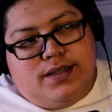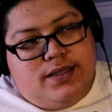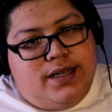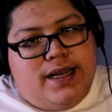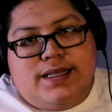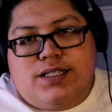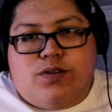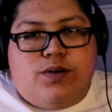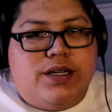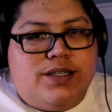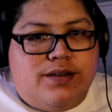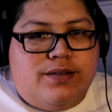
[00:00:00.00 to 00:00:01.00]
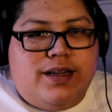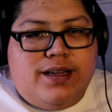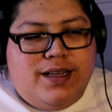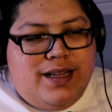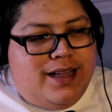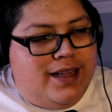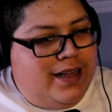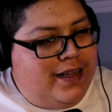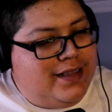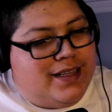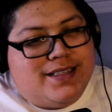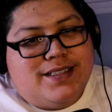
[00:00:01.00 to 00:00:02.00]
The next question, right?
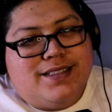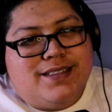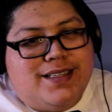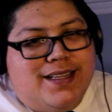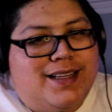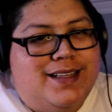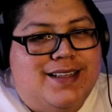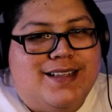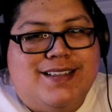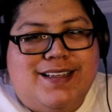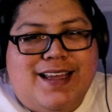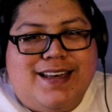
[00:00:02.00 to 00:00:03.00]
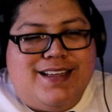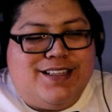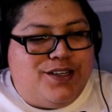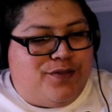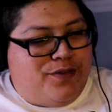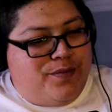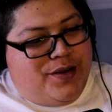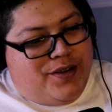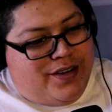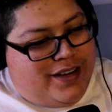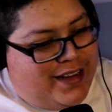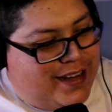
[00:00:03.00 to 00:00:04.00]
It doesn't get easier from here.
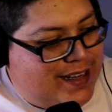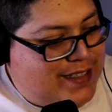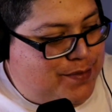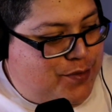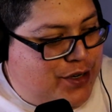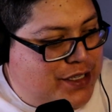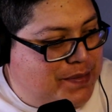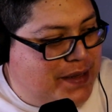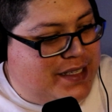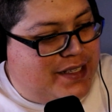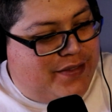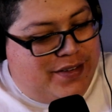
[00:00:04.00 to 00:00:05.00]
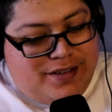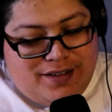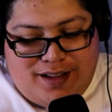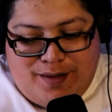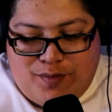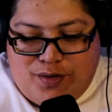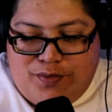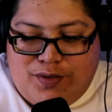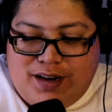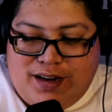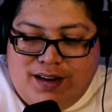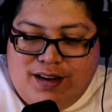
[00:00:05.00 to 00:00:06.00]
It gets more expensive and a lot more
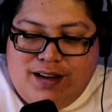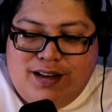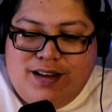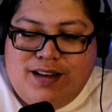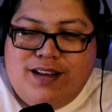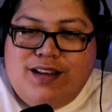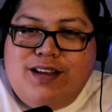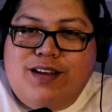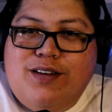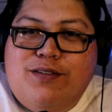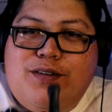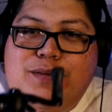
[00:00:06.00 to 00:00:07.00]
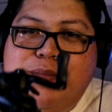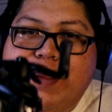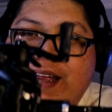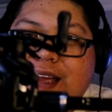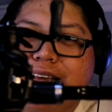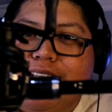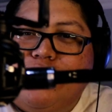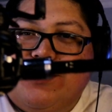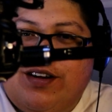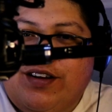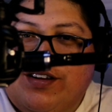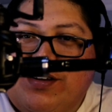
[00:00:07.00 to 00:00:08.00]
fun. What bait caster
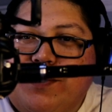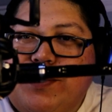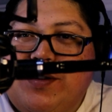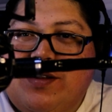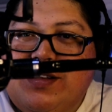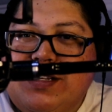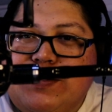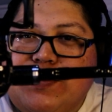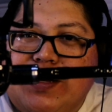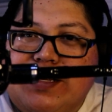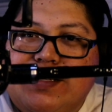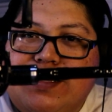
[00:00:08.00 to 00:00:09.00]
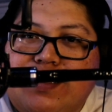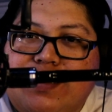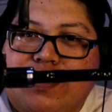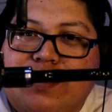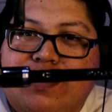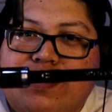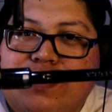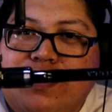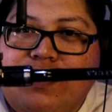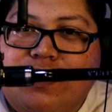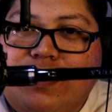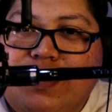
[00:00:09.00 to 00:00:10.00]
are you going to put on these rods?
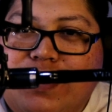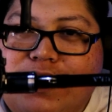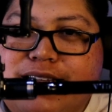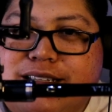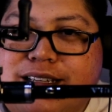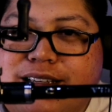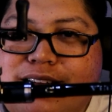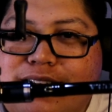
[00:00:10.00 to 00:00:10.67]
Easy.